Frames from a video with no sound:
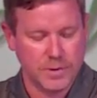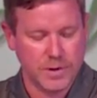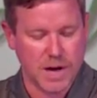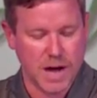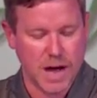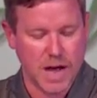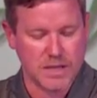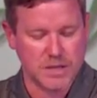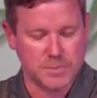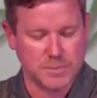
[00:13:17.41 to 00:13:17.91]

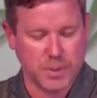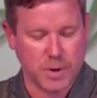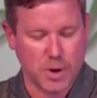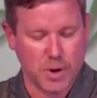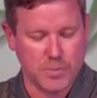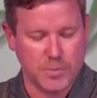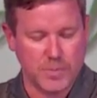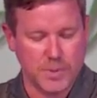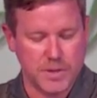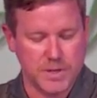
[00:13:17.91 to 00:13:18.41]
God's
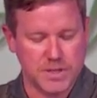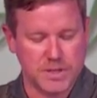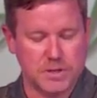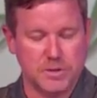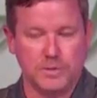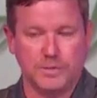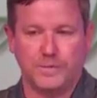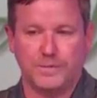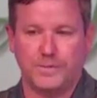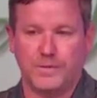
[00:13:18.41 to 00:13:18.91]
purpose
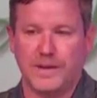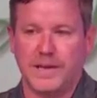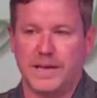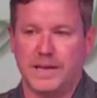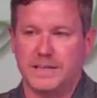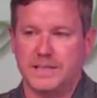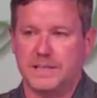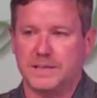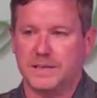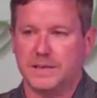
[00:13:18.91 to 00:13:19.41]
to
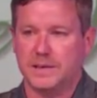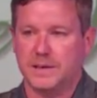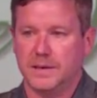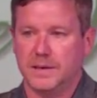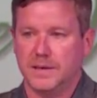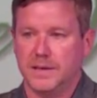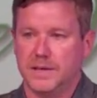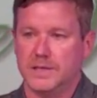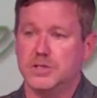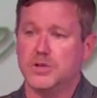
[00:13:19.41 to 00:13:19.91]
fit
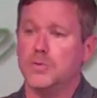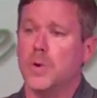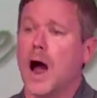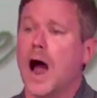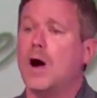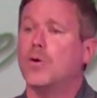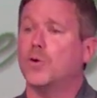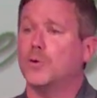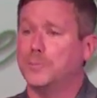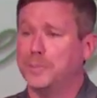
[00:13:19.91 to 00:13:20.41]
into
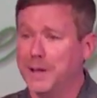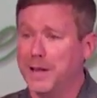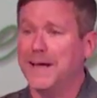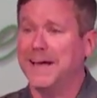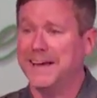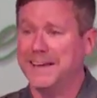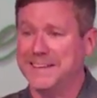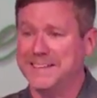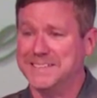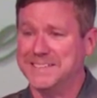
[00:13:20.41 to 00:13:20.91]
our
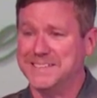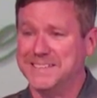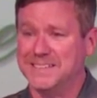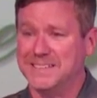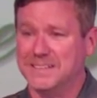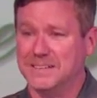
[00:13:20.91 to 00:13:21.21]
plans.